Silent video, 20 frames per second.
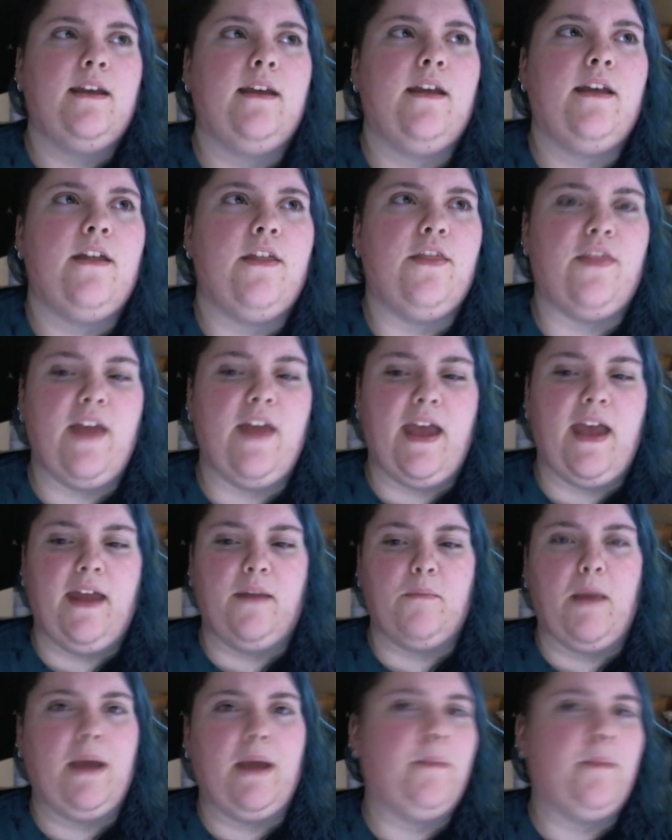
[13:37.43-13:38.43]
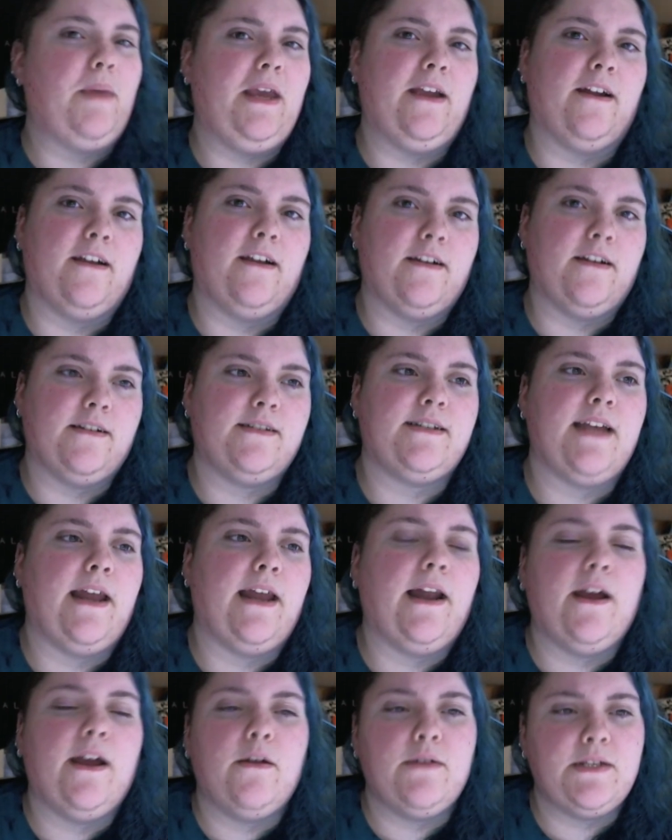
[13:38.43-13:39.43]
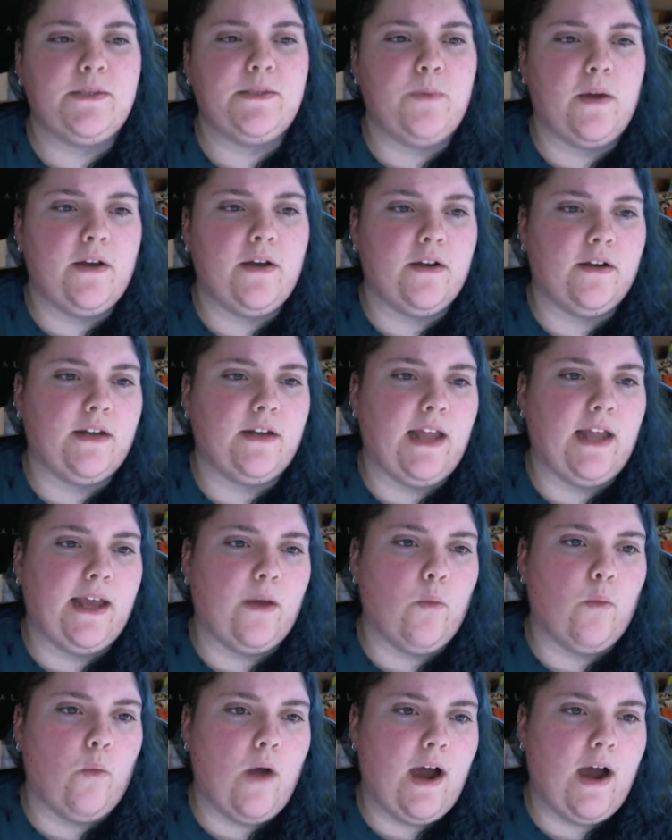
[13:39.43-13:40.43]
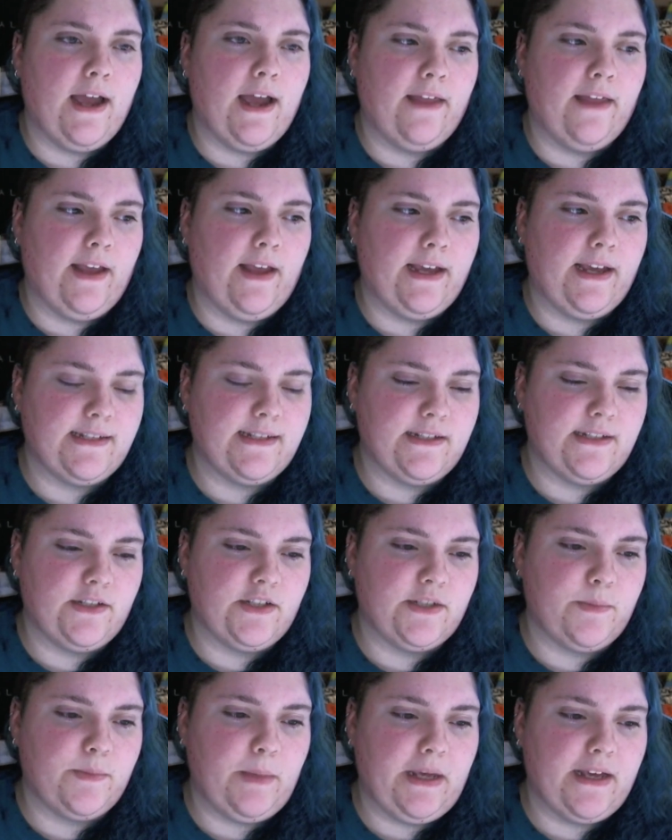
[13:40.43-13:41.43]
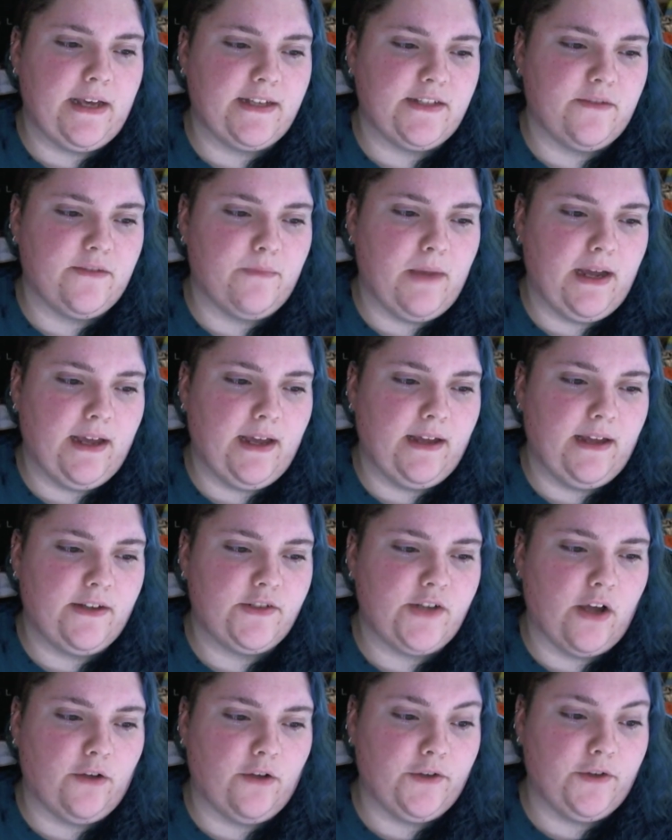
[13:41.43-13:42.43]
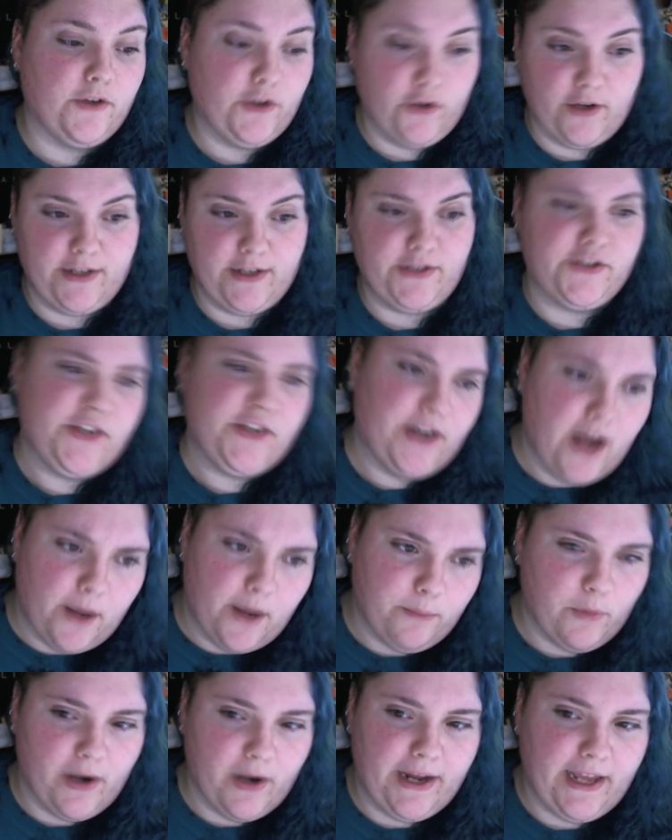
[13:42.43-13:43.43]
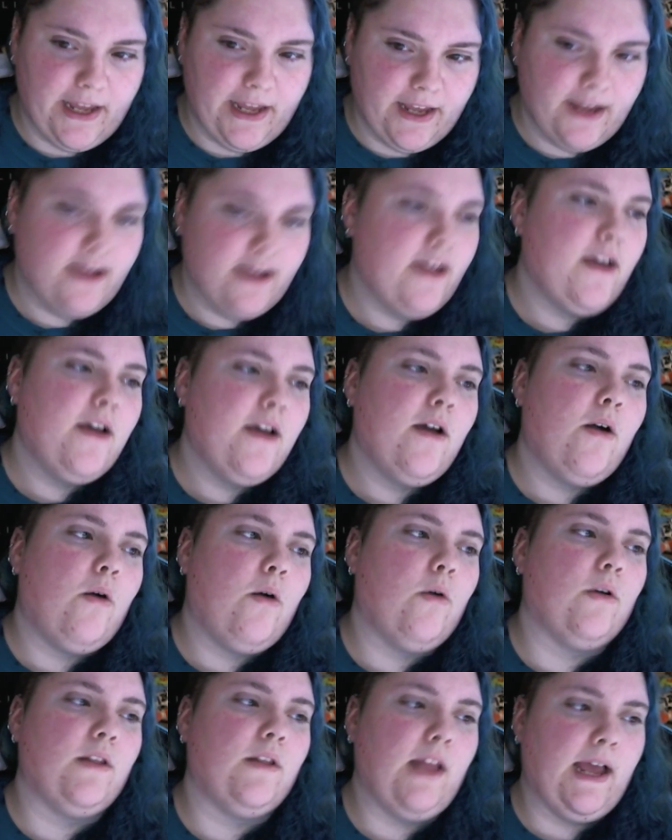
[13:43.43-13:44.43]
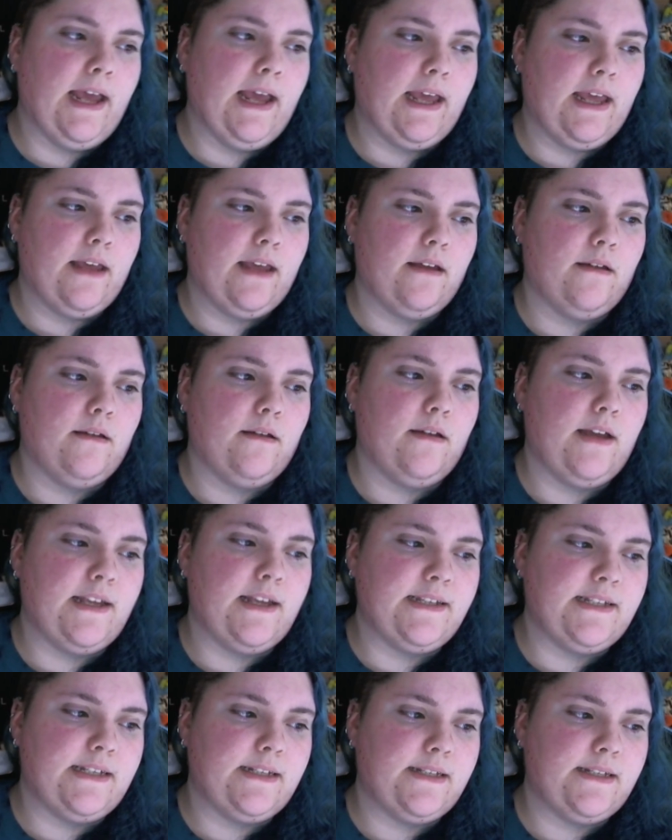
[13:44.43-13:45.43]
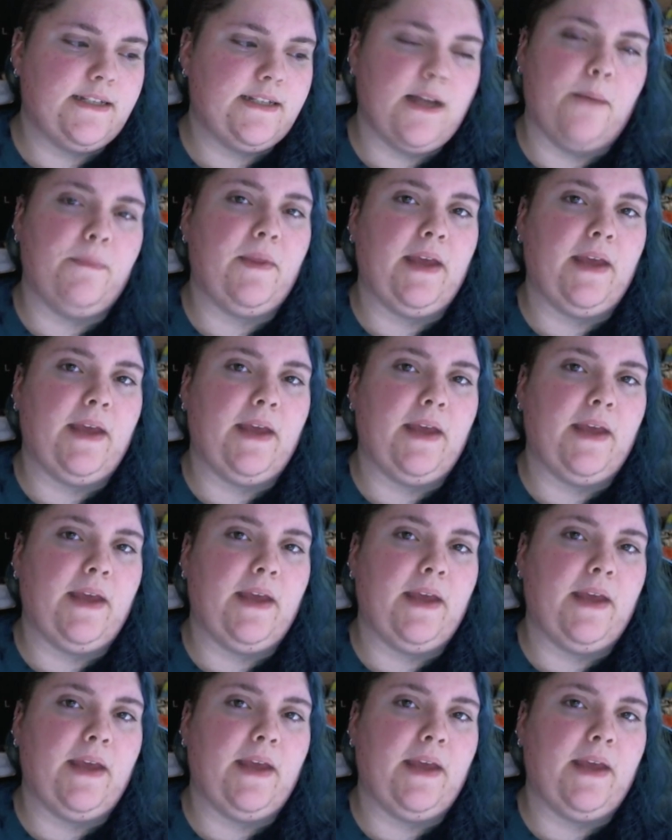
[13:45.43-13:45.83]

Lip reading: than my peers, and I always wondered, like, why? Like, is it just because of my sheltered Christian upbringing, or, like, is it something